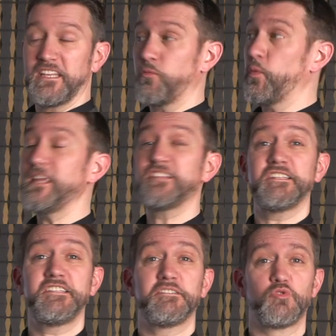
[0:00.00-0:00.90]
If we
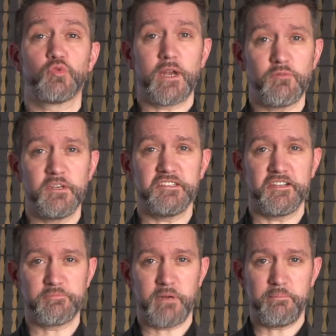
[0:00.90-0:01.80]
see some great
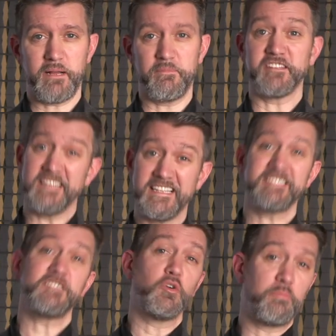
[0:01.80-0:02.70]
research pop up that's linked
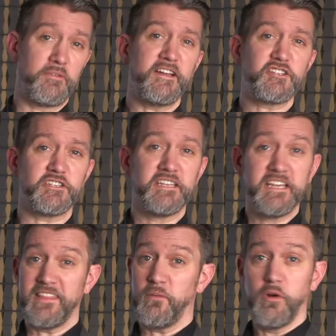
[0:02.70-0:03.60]
to your profession,
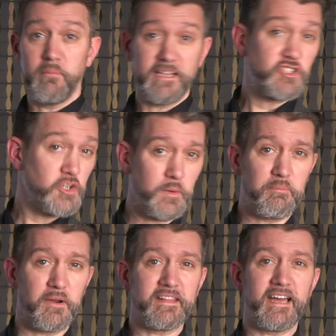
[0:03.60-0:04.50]
then we'll make sure we
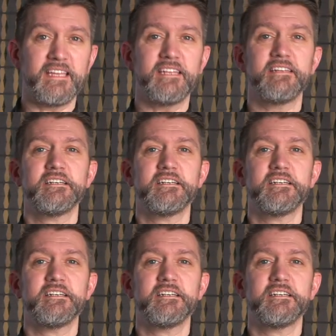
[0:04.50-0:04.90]
bring that in,